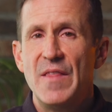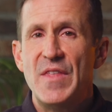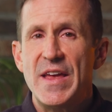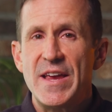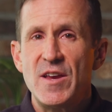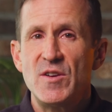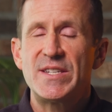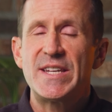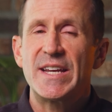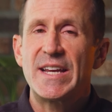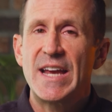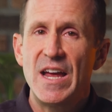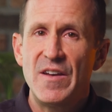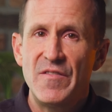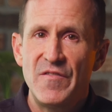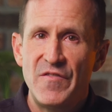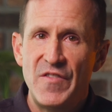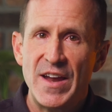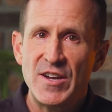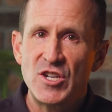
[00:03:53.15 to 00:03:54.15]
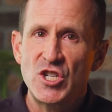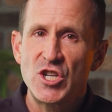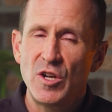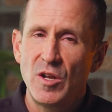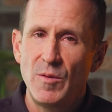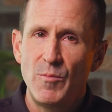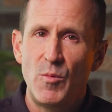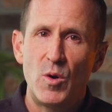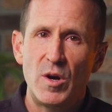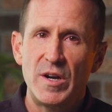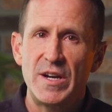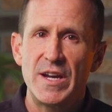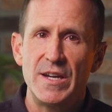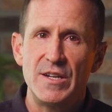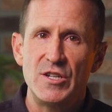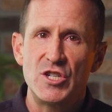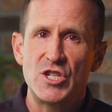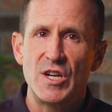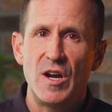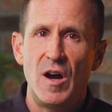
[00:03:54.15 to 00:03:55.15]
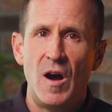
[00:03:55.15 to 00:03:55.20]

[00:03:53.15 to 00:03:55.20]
They used a conventional mortgage